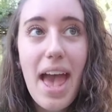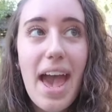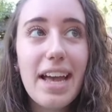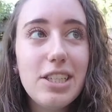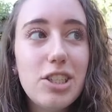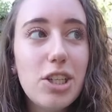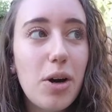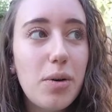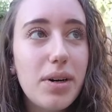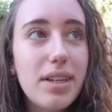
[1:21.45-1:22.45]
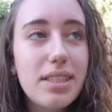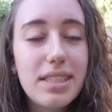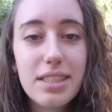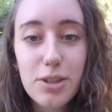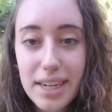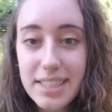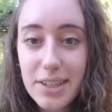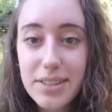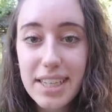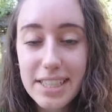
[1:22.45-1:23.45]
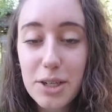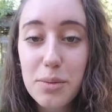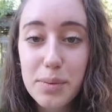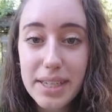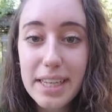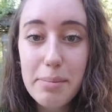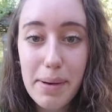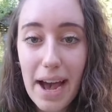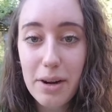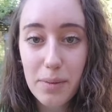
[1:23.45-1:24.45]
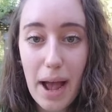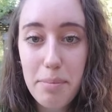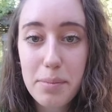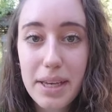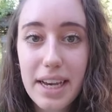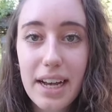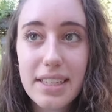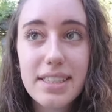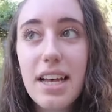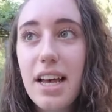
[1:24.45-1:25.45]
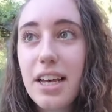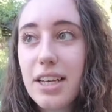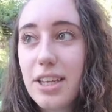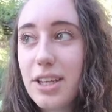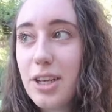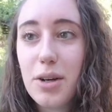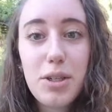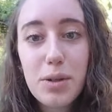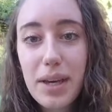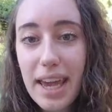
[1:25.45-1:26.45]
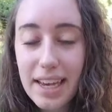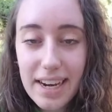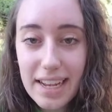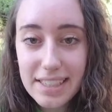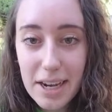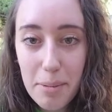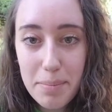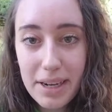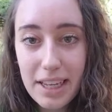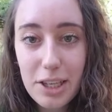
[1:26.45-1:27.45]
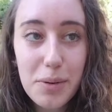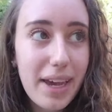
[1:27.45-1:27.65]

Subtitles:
And so direct sales gets a really bad rap because, you can't, as a company, you